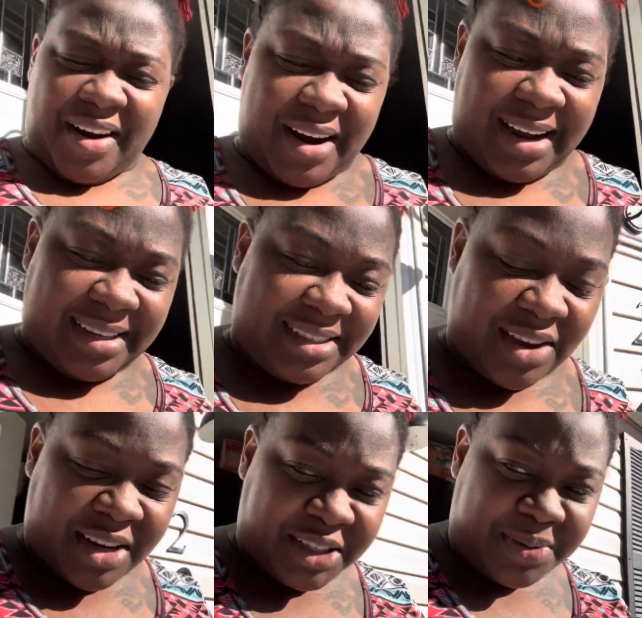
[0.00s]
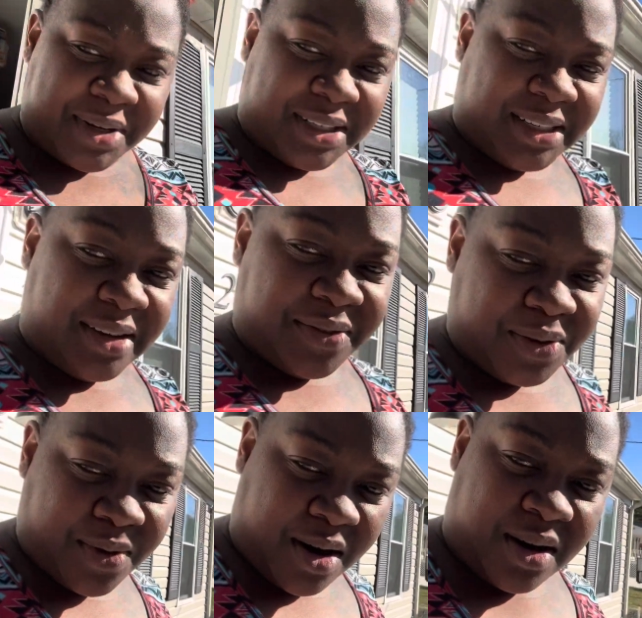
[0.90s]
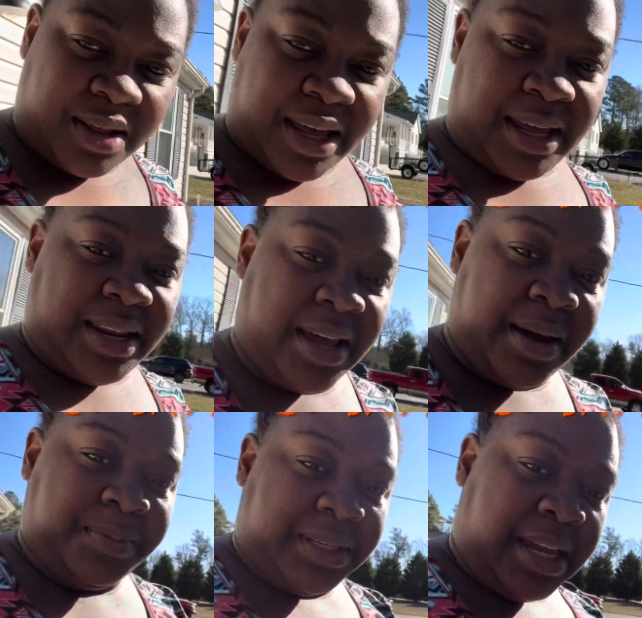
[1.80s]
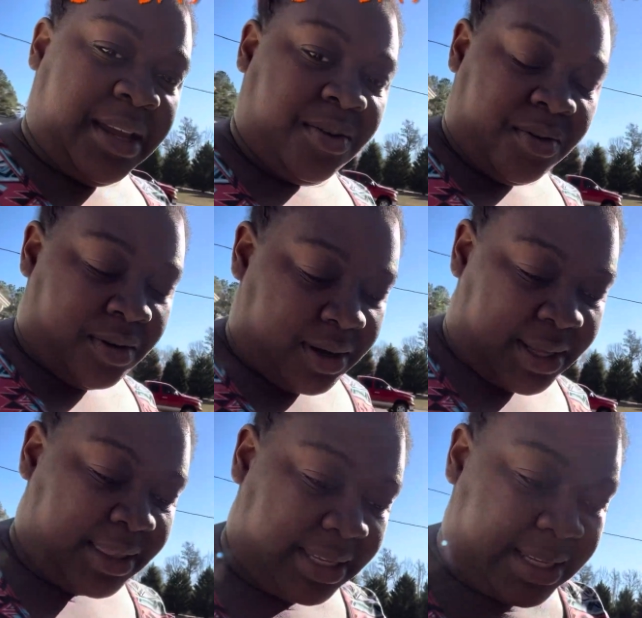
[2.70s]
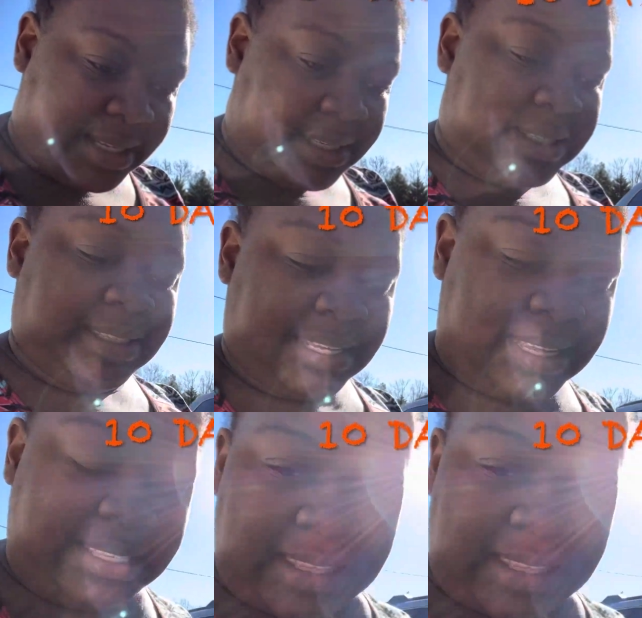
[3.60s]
right, so I just wanted to give you all an update on the seeds